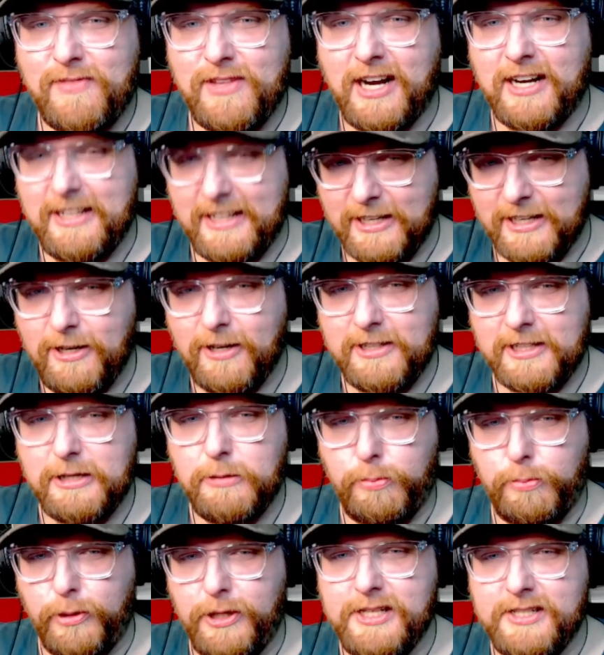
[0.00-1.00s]
Are they called the
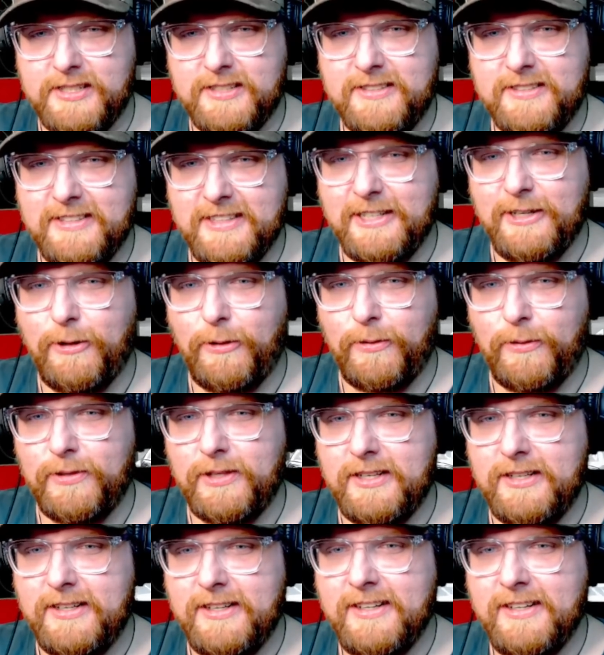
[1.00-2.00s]
Caprice in
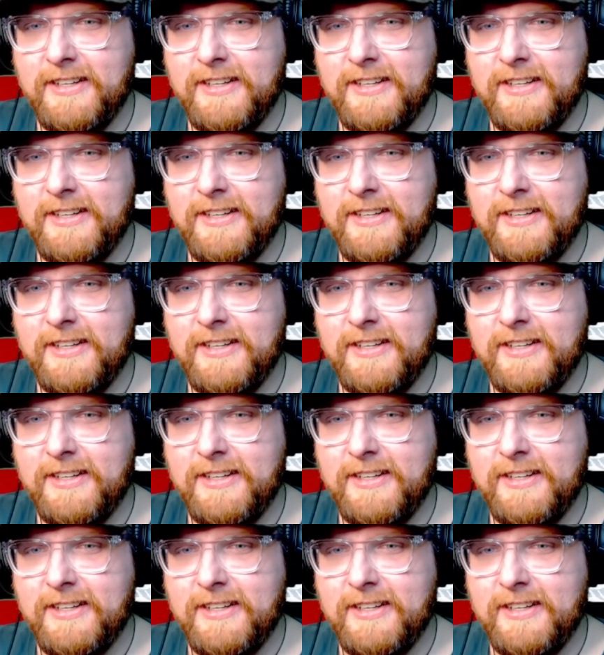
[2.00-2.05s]
Holden?